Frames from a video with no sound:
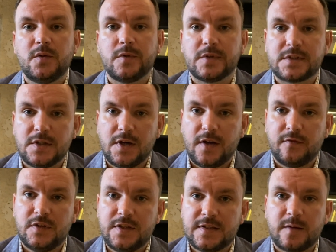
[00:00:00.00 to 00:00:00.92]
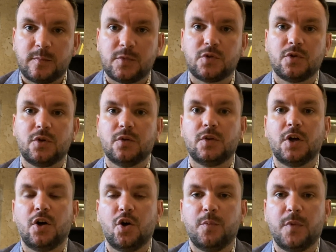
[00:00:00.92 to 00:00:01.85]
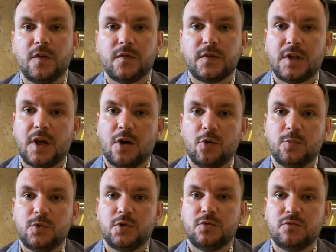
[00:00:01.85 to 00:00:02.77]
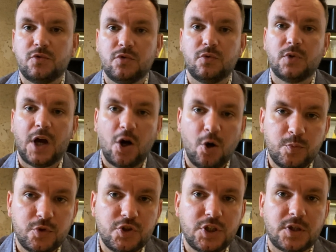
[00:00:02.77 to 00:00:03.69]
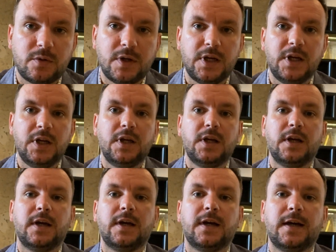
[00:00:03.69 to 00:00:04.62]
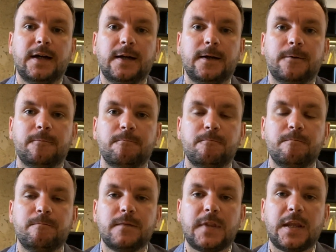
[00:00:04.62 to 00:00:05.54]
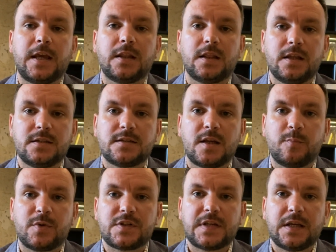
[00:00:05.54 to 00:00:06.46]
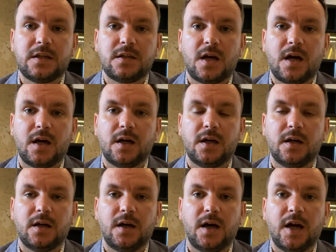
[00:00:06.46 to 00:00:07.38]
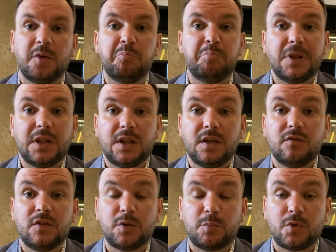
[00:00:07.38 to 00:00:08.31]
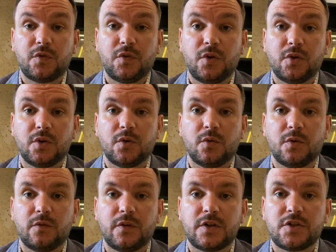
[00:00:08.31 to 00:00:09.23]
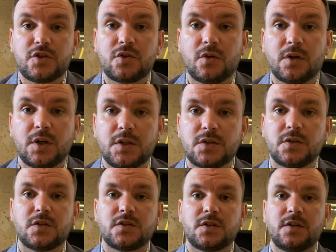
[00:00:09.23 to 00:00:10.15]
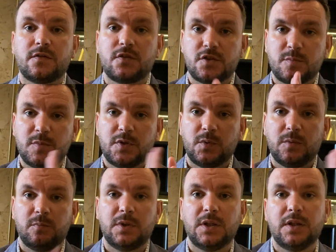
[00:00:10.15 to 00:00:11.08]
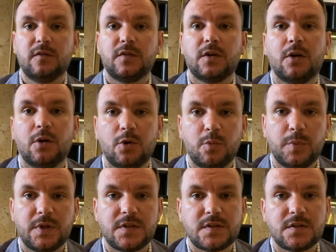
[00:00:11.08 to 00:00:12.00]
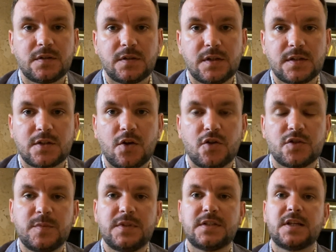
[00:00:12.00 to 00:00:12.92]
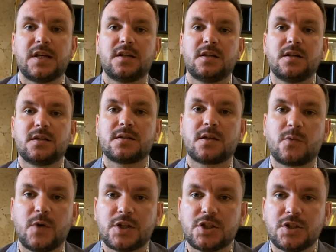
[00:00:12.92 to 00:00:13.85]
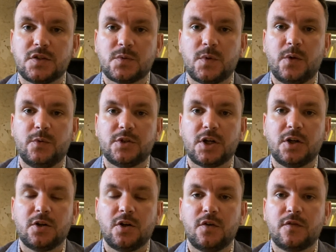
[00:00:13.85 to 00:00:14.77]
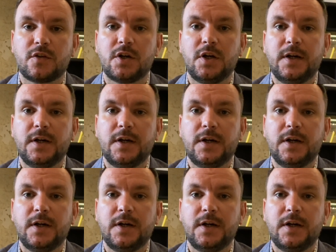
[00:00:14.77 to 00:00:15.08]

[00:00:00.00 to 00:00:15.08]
We still have December to go, the whole month, and I hope to generate at least 10%. I believe in the portfolio very strongly, so there's a difference between belief and hope, as Cosmin said. He has a question as well, which I'll cover.